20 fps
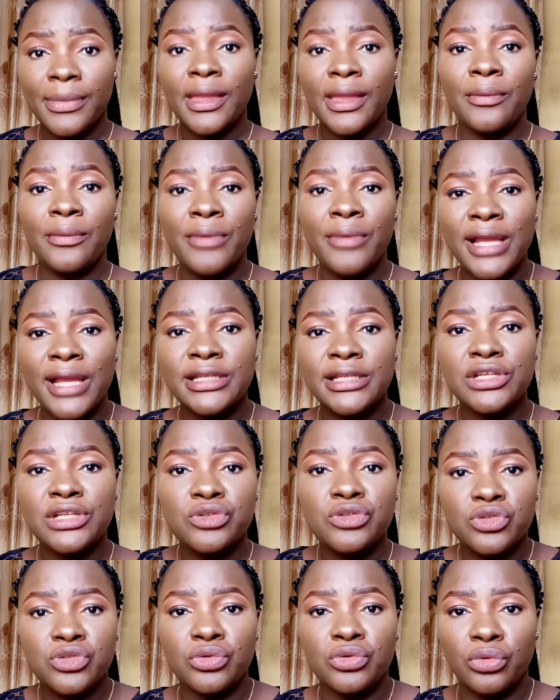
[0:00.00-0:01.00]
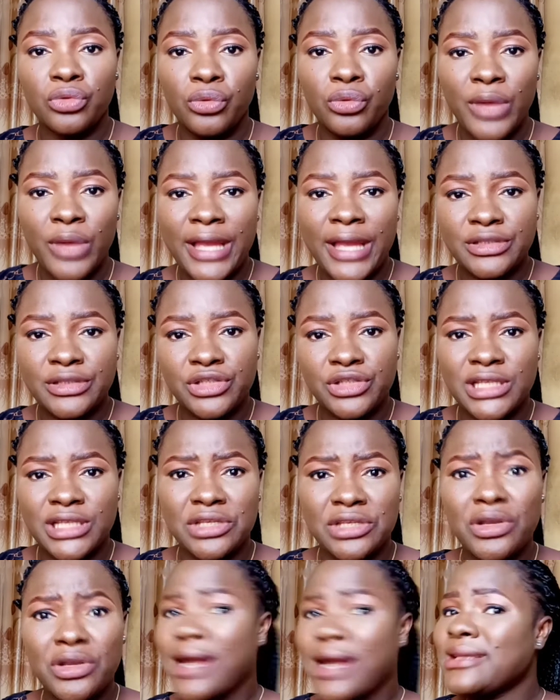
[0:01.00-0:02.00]
ready to wear
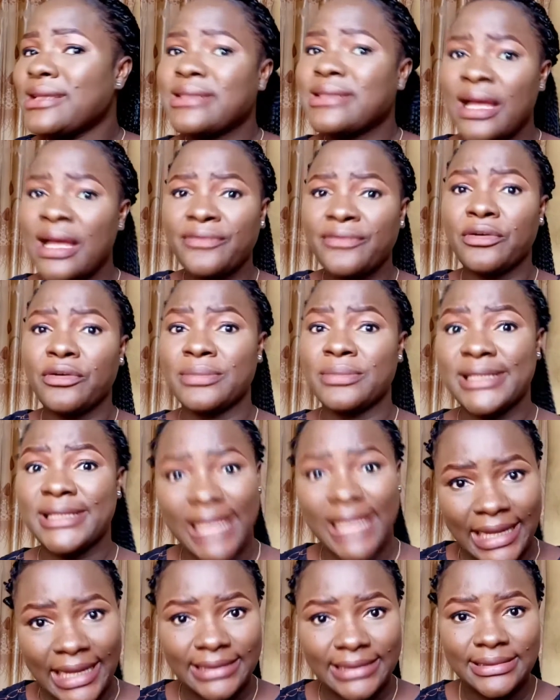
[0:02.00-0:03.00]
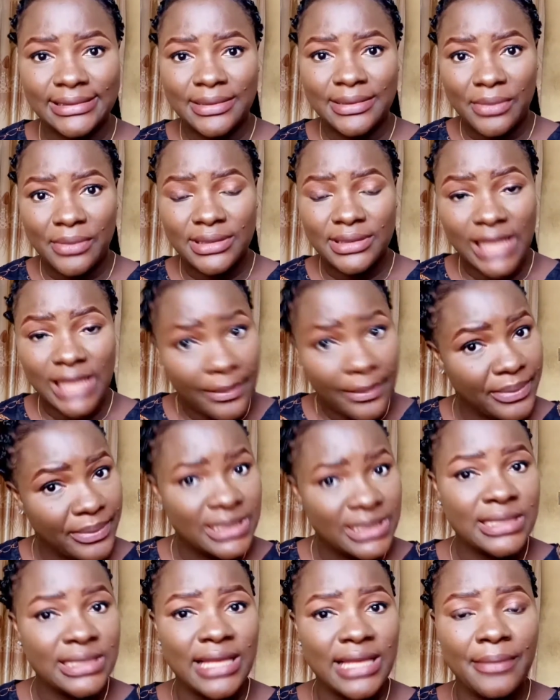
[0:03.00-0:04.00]
dressing you can start from 10 10
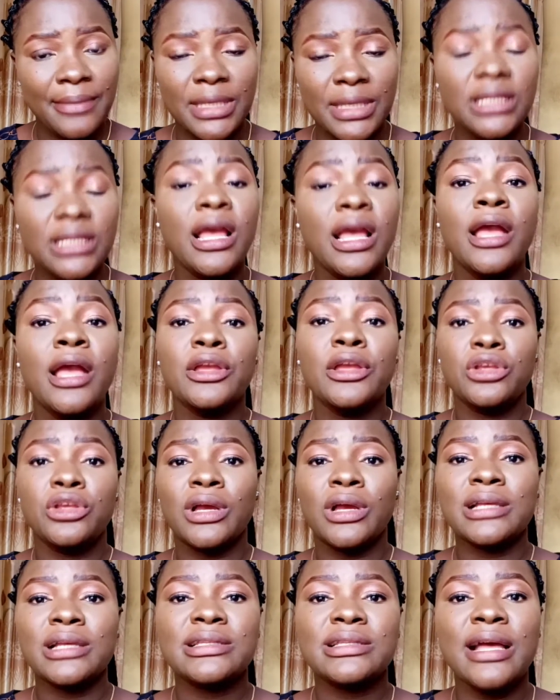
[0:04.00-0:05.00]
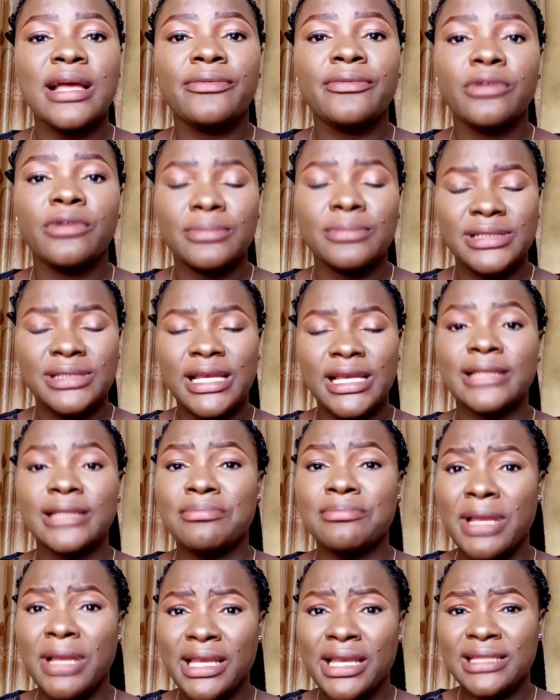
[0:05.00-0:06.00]
pieces i mean you can start from
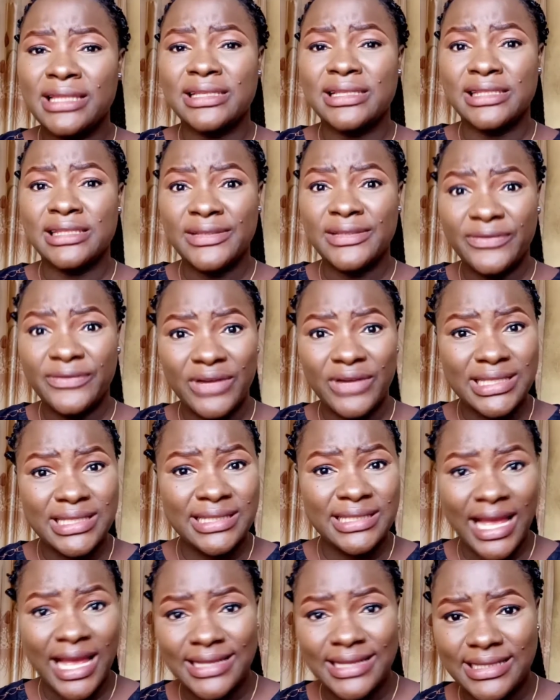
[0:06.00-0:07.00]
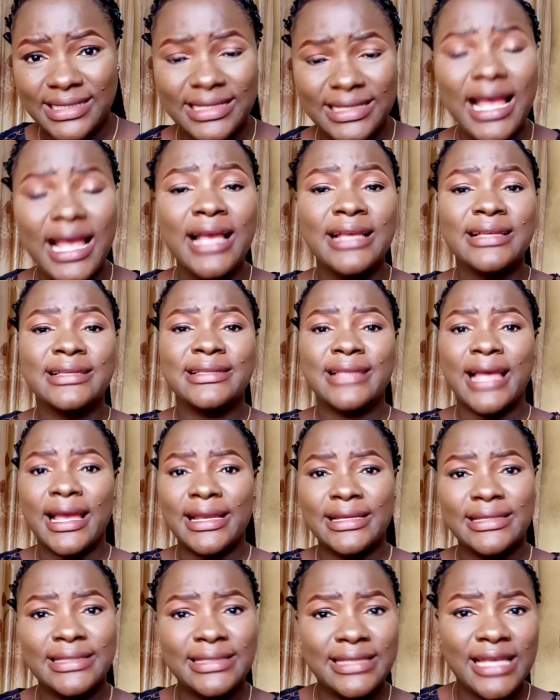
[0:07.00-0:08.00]
10 make it in different sizes
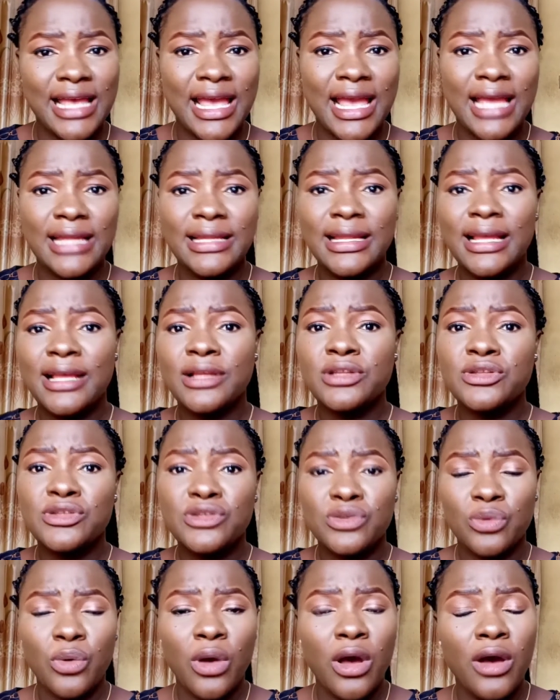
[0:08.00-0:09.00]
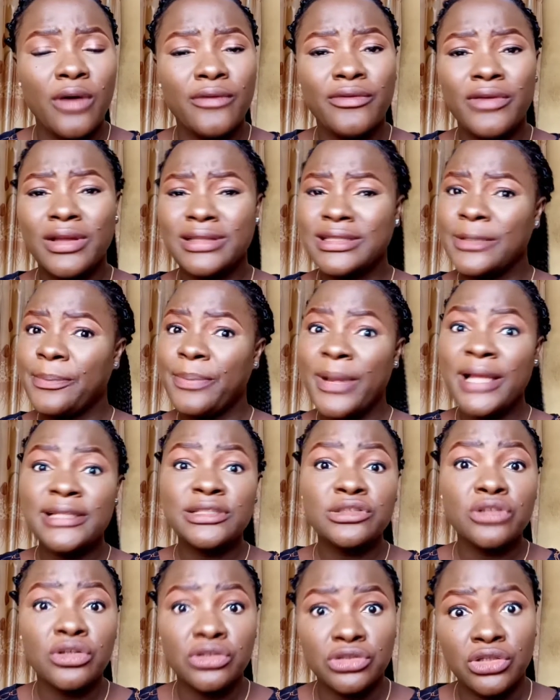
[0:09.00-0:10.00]
size 10 12
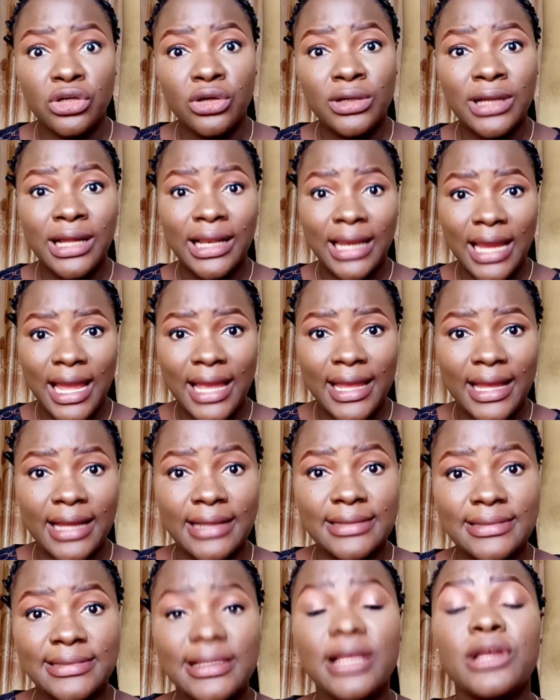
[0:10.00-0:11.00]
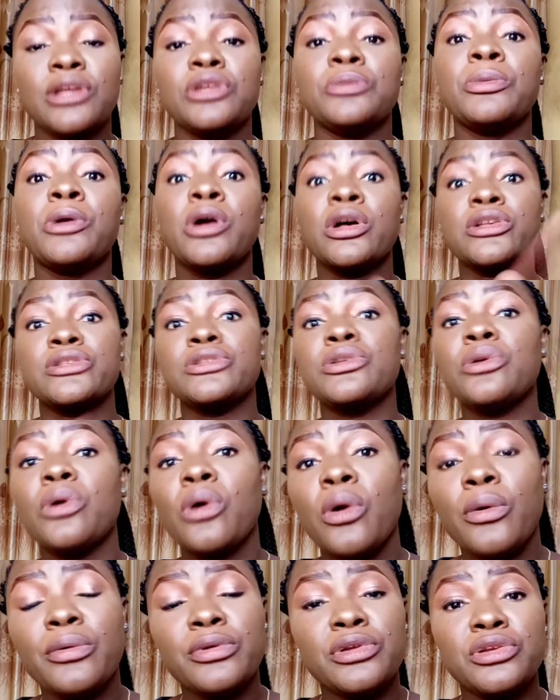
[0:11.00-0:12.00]
depending on your clients. because you
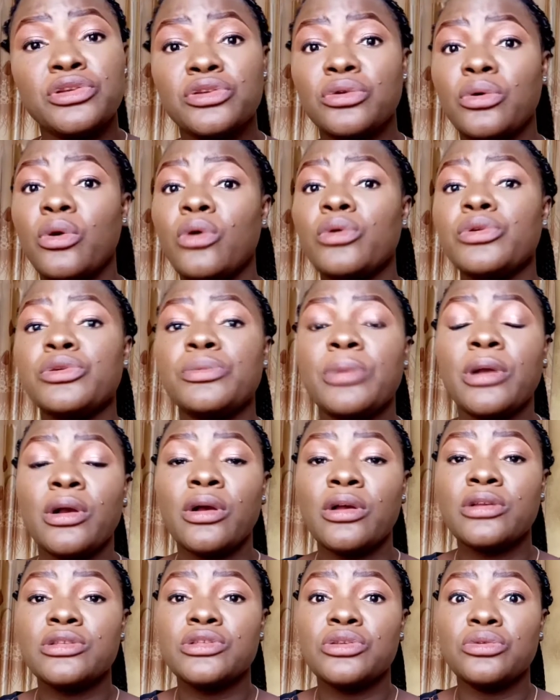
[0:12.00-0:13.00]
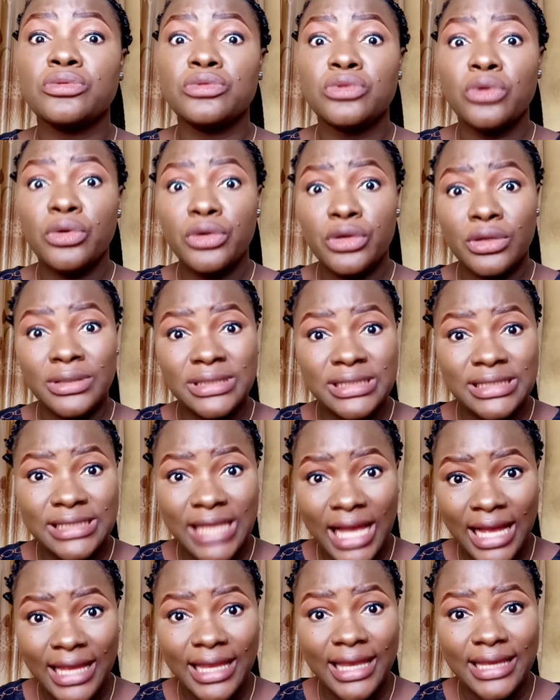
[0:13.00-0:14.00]
or you because you know your
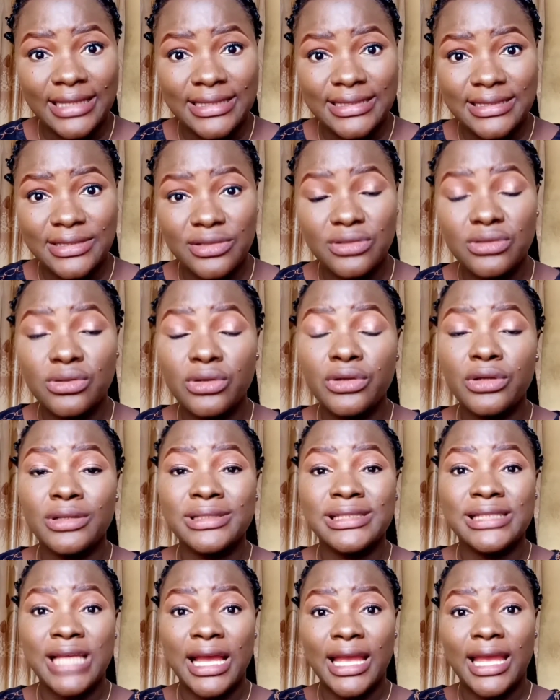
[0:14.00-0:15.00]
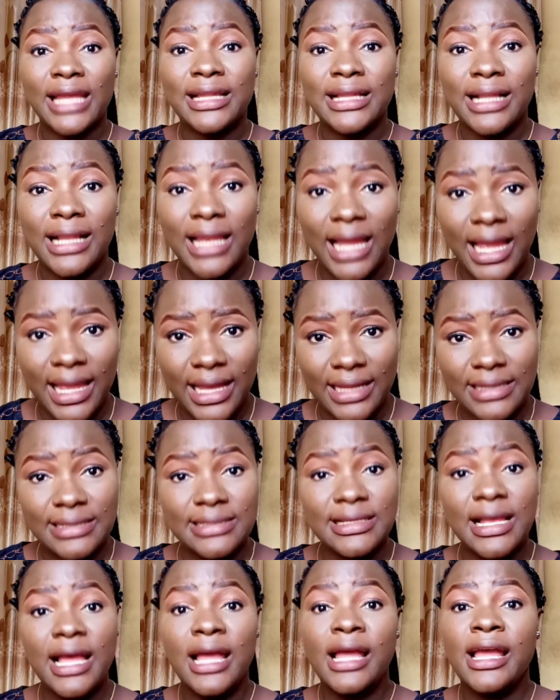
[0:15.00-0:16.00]
target you know your target
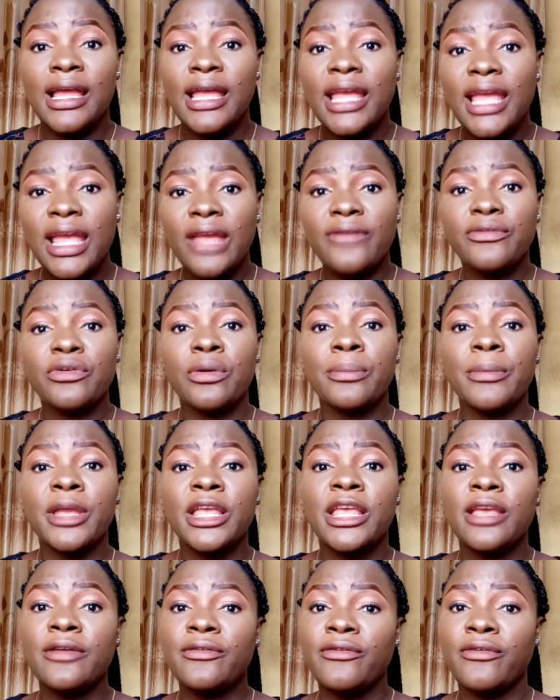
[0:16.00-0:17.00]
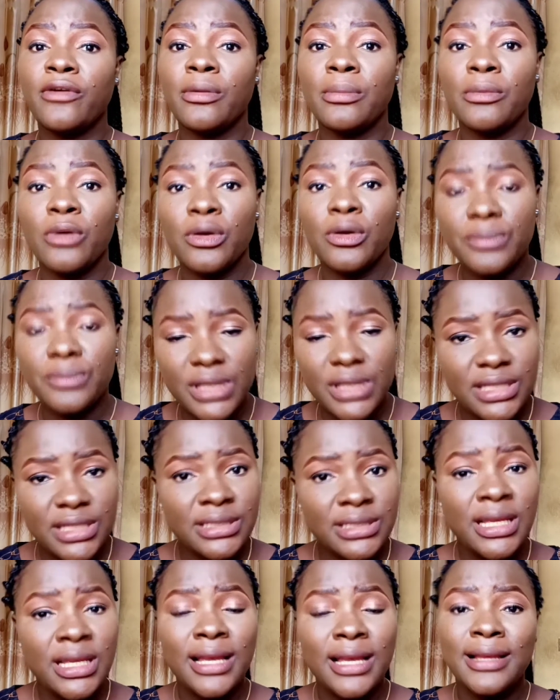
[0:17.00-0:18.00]
clients. if you're making for
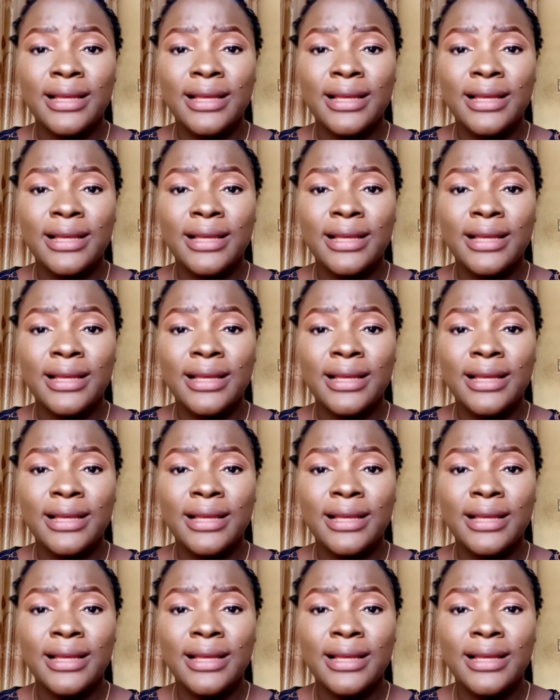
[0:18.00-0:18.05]
mummies